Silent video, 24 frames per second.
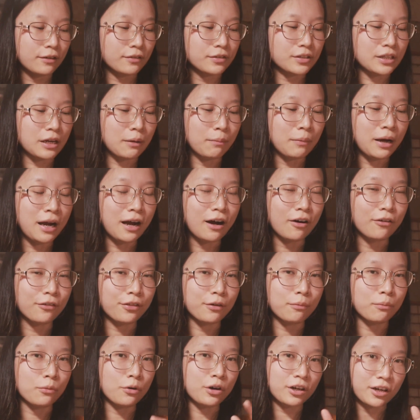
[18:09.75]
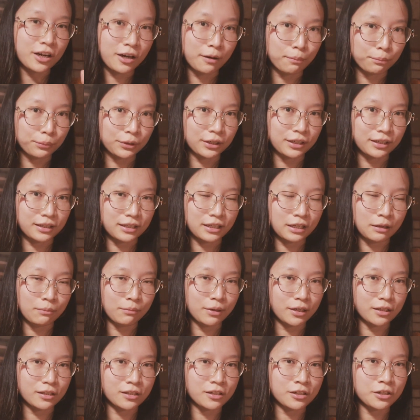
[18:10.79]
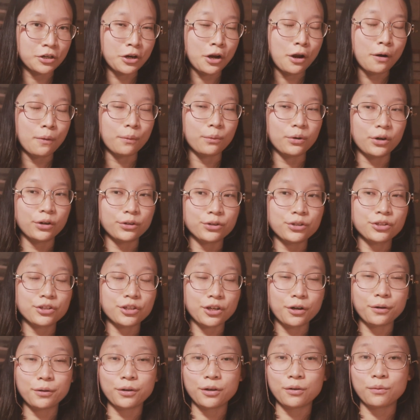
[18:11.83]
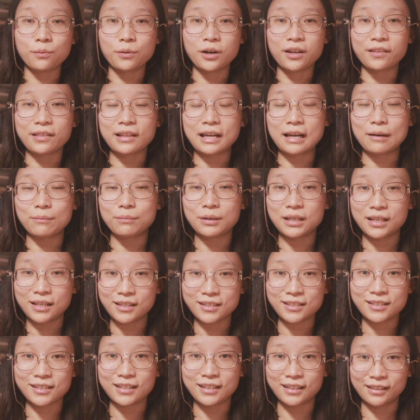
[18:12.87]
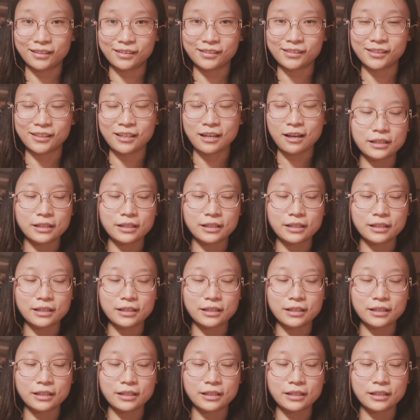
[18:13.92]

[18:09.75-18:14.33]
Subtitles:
somehow the more complete image will show you what that piece is.